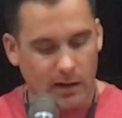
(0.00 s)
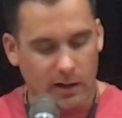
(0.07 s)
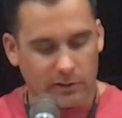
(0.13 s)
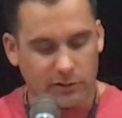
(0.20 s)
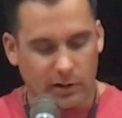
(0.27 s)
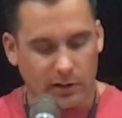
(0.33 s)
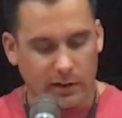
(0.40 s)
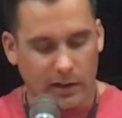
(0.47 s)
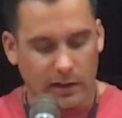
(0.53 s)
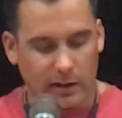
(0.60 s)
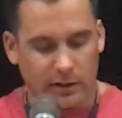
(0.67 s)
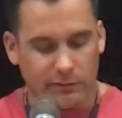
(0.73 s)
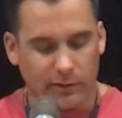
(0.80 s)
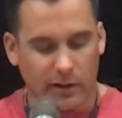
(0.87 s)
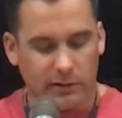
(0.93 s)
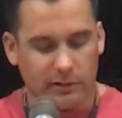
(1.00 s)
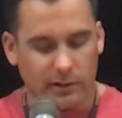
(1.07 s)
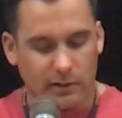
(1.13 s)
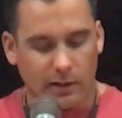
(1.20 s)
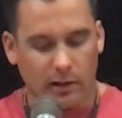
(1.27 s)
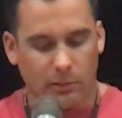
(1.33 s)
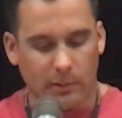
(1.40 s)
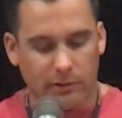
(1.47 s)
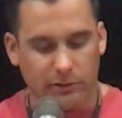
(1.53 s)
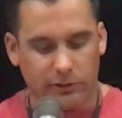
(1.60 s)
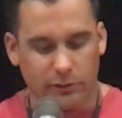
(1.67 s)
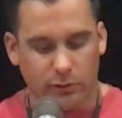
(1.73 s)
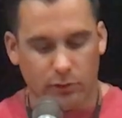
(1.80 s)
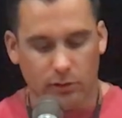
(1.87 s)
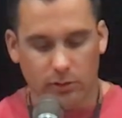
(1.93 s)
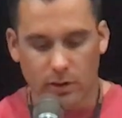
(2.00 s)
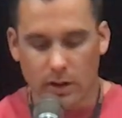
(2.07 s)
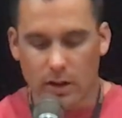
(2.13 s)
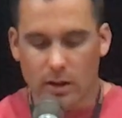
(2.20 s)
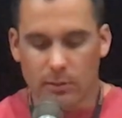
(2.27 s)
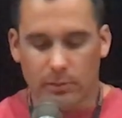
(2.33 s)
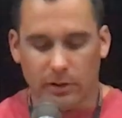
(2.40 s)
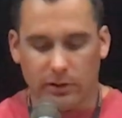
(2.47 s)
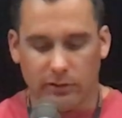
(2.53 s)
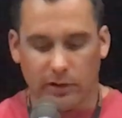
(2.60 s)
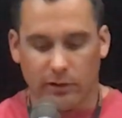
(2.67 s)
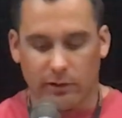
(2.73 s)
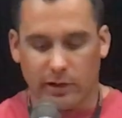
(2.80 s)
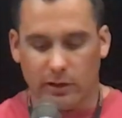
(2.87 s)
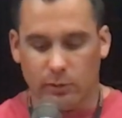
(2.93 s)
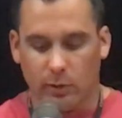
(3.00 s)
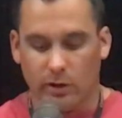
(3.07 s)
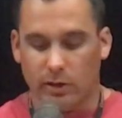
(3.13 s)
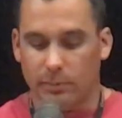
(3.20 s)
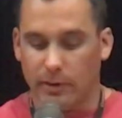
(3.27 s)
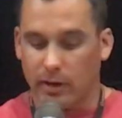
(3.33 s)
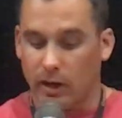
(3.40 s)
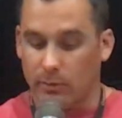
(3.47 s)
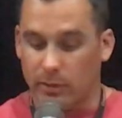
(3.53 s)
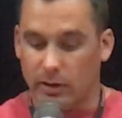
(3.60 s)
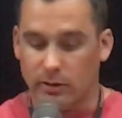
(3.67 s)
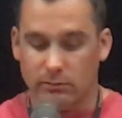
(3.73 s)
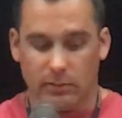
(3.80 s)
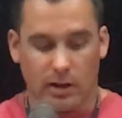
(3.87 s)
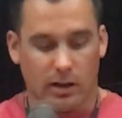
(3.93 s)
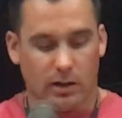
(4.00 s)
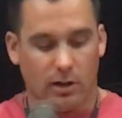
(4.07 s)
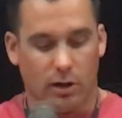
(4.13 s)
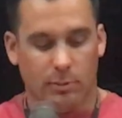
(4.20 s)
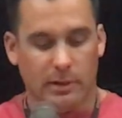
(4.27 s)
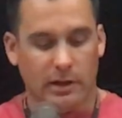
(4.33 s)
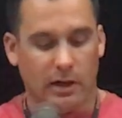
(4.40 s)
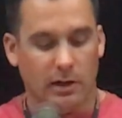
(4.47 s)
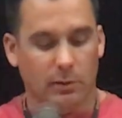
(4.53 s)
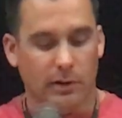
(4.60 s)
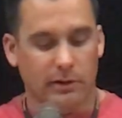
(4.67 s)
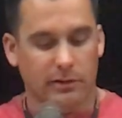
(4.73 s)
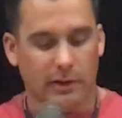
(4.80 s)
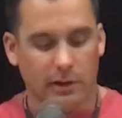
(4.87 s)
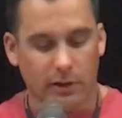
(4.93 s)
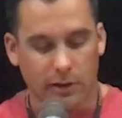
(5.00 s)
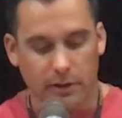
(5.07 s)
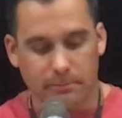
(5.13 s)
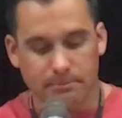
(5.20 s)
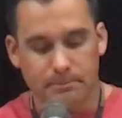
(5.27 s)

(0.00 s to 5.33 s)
I started getting into fights in elementary school because the other kids wanted to pick on me and hurt me in any way that they could.